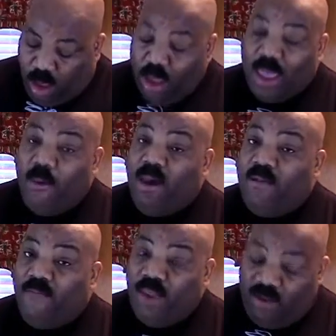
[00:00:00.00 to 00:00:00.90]
Okay, we're going
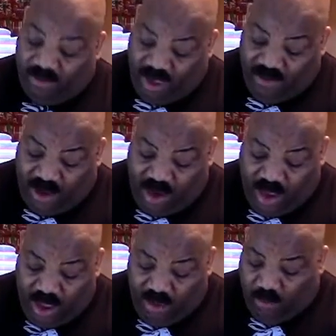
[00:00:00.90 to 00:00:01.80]
to finish seasoning
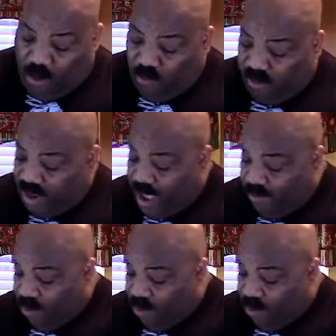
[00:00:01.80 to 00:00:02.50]
these both slabs